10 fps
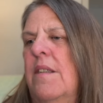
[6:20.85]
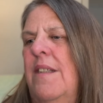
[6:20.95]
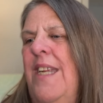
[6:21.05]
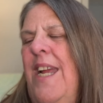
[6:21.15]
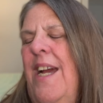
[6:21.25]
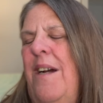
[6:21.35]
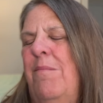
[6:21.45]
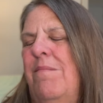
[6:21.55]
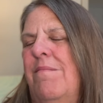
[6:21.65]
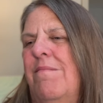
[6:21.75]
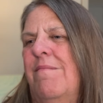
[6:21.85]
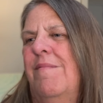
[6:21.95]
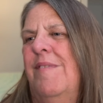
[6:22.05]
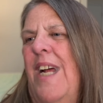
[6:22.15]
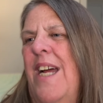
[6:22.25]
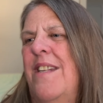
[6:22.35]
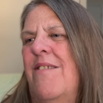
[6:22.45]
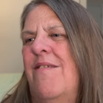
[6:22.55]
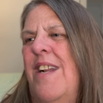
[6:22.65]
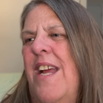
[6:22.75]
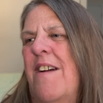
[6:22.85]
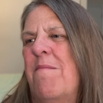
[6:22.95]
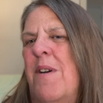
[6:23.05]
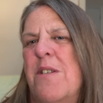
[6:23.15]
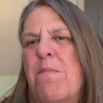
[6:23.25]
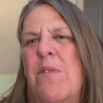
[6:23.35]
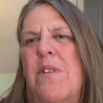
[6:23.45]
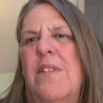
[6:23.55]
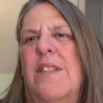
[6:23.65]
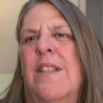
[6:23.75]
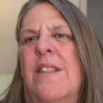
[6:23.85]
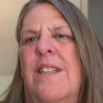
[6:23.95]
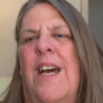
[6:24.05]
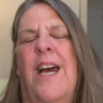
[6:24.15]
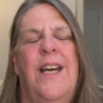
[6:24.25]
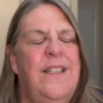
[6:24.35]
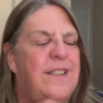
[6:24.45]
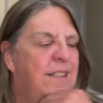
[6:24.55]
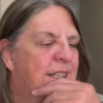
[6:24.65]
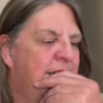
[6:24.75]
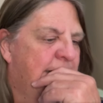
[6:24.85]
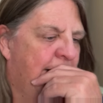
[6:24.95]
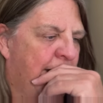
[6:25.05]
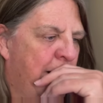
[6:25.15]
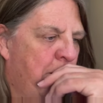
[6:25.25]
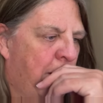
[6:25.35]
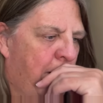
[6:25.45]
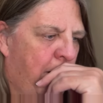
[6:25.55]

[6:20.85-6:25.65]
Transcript: yeah, I don't really have much more to add at this time.